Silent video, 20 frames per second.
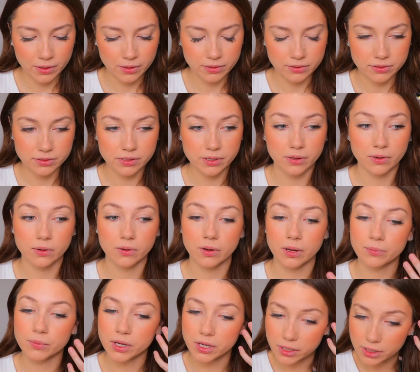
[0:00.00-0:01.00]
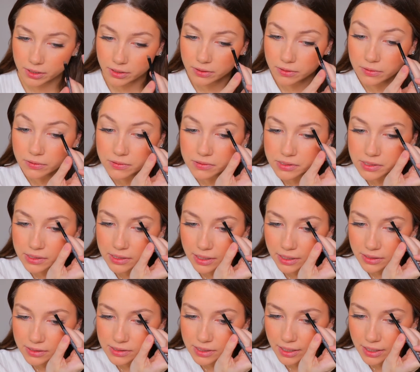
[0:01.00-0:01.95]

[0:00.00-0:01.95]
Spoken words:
So I'm going to use this.